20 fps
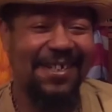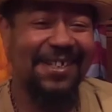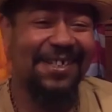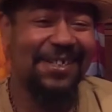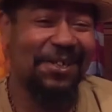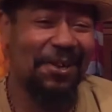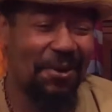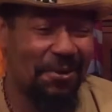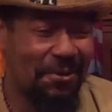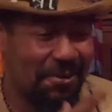
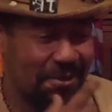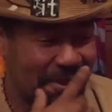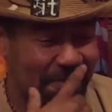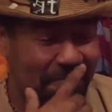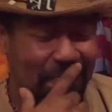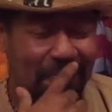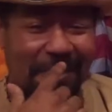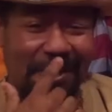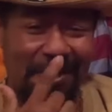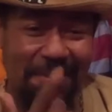Yo, who this
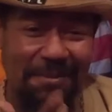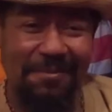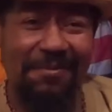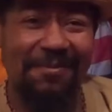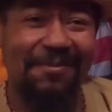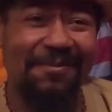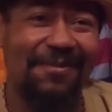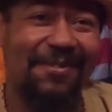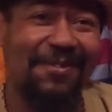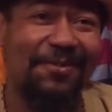pimp
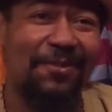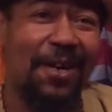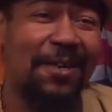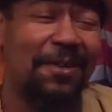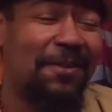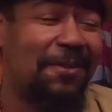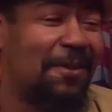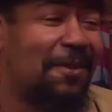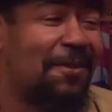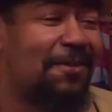right
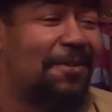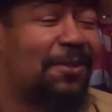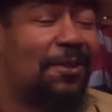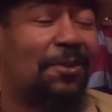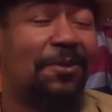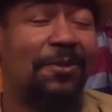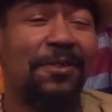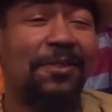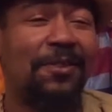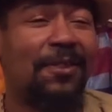here?
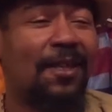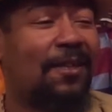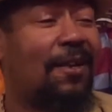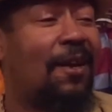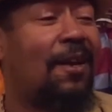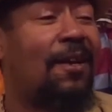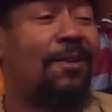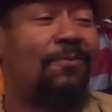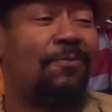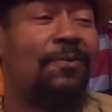So he's like,
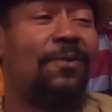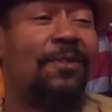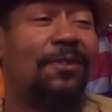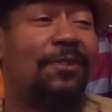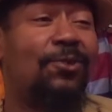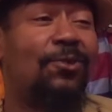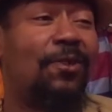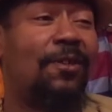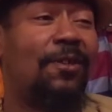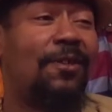nah, he from
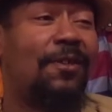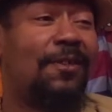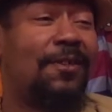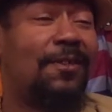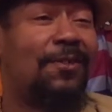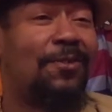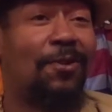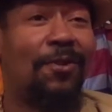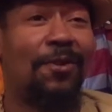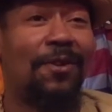Detroit.
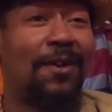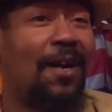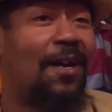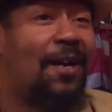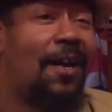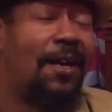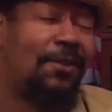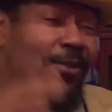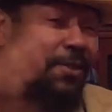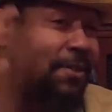You know,
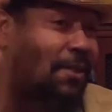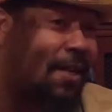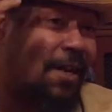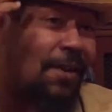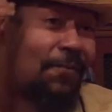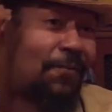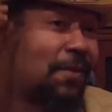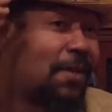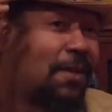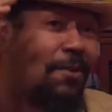I used to
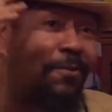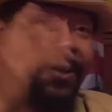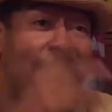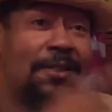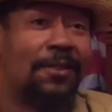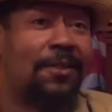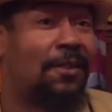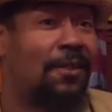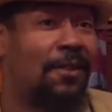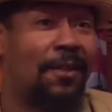have finger
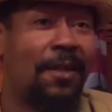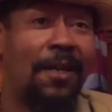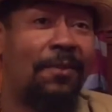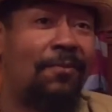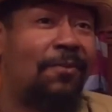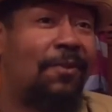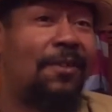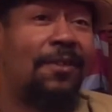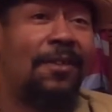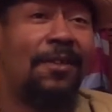waves in the
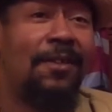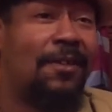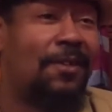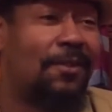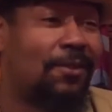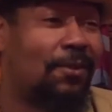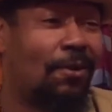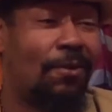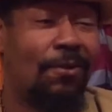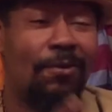Navy.
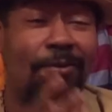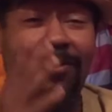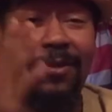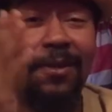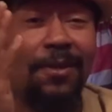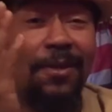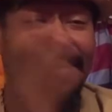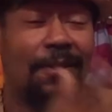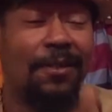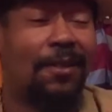Right. So
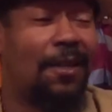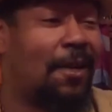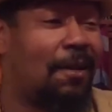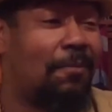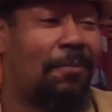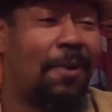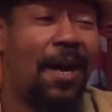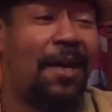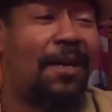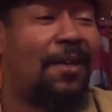the thing
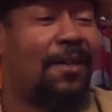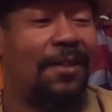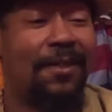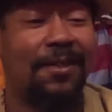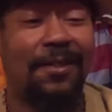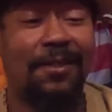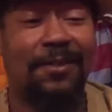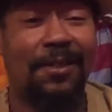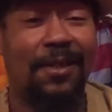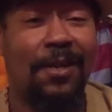about it
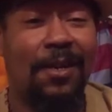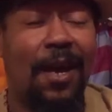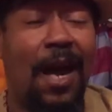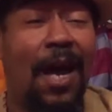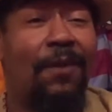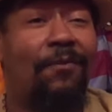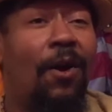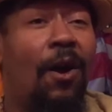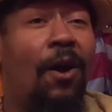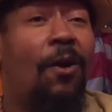is,
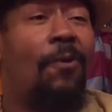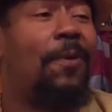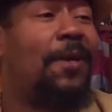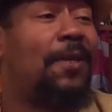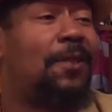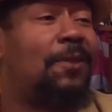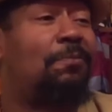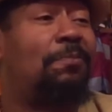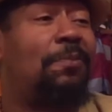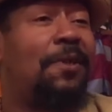I've
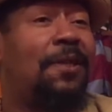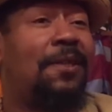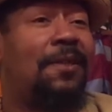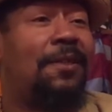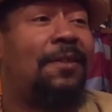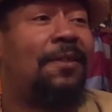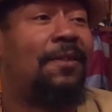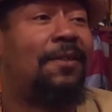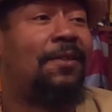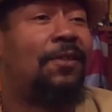always
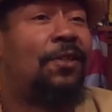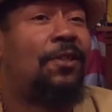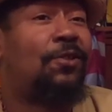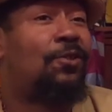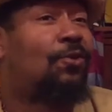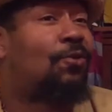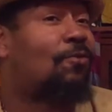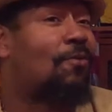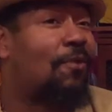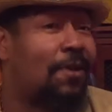been
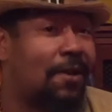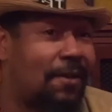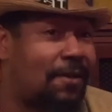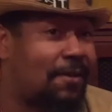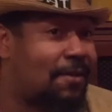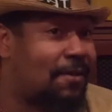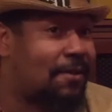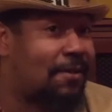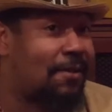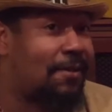Detroit.
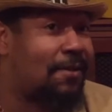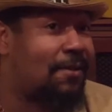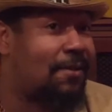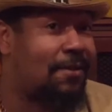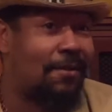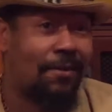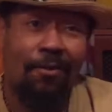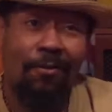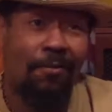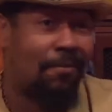
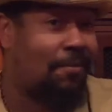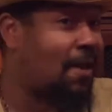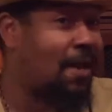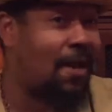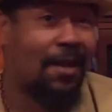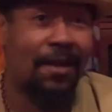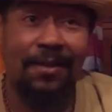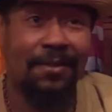No matter